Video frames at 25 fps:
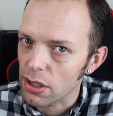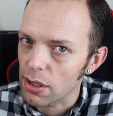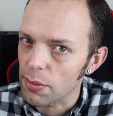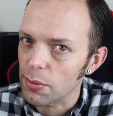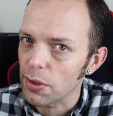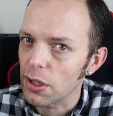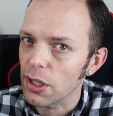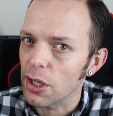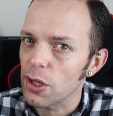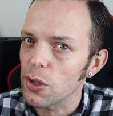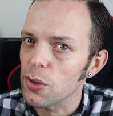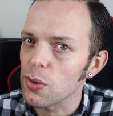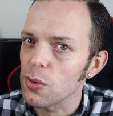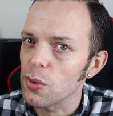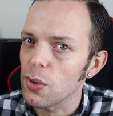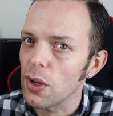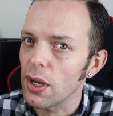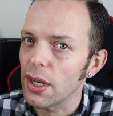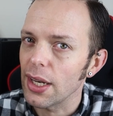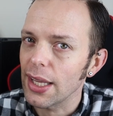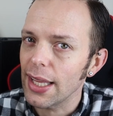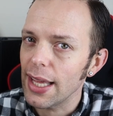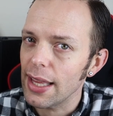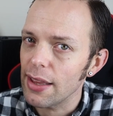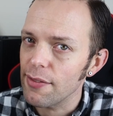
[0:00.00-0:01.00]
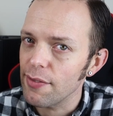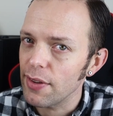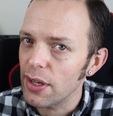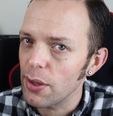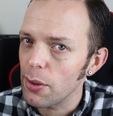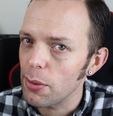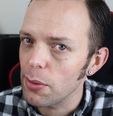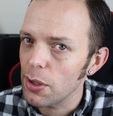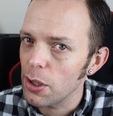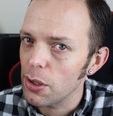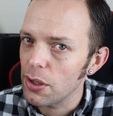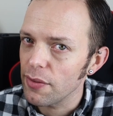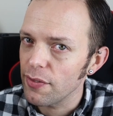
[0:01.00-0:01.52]
I'm going to go and get the
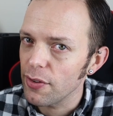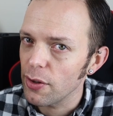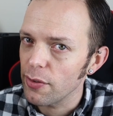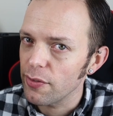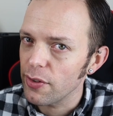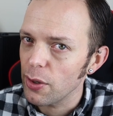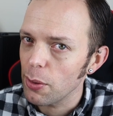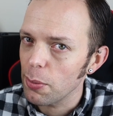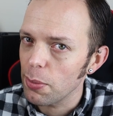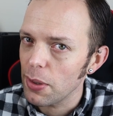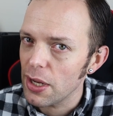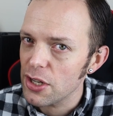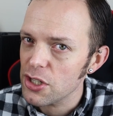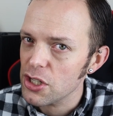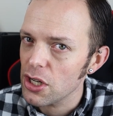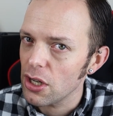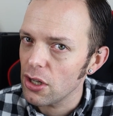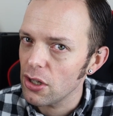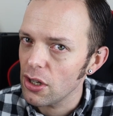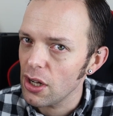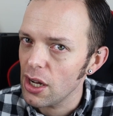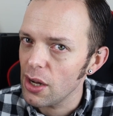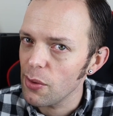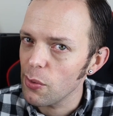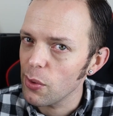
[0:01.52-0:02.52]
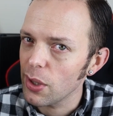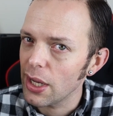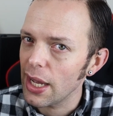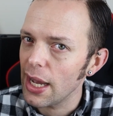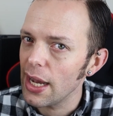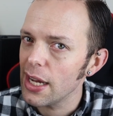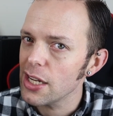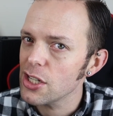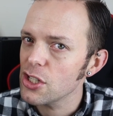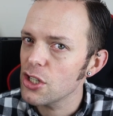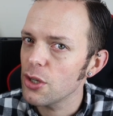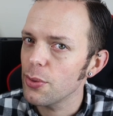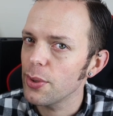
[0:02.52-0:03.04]
video uploaded for your viewing pleasure, and I will
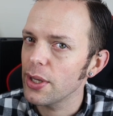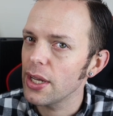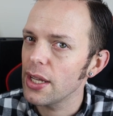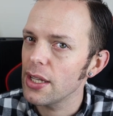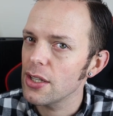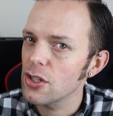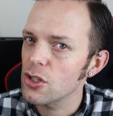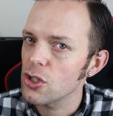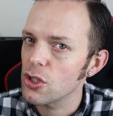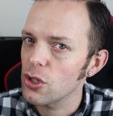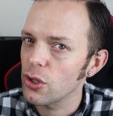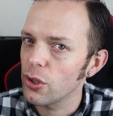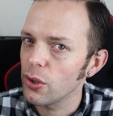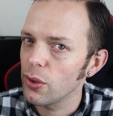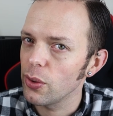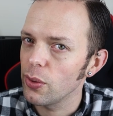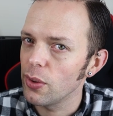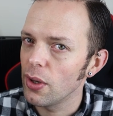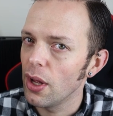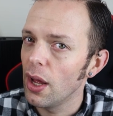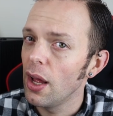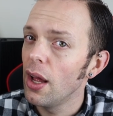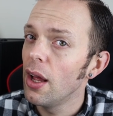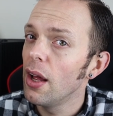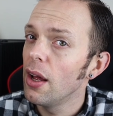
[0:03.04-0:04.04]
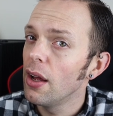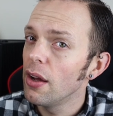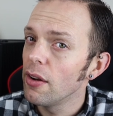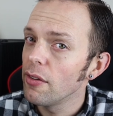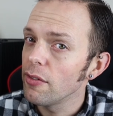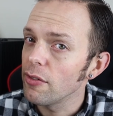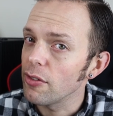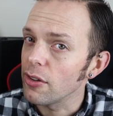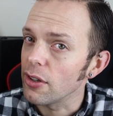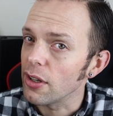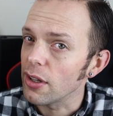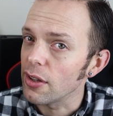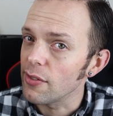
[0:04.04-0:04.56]
catch you again soon
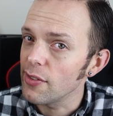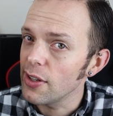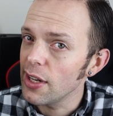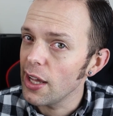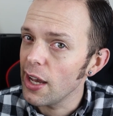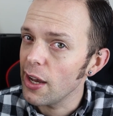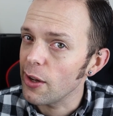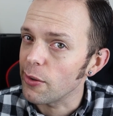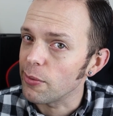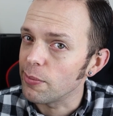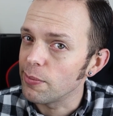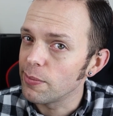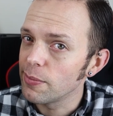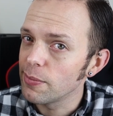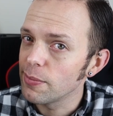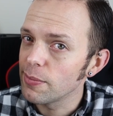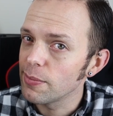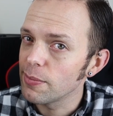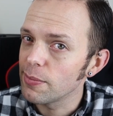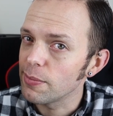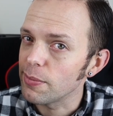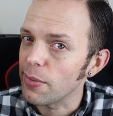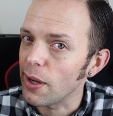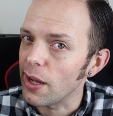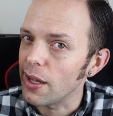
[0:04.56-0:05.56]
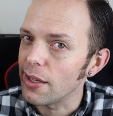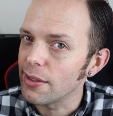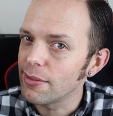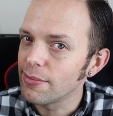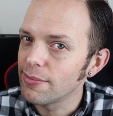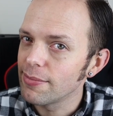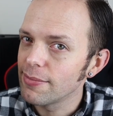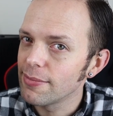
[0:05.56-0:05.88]
for another video. Bye.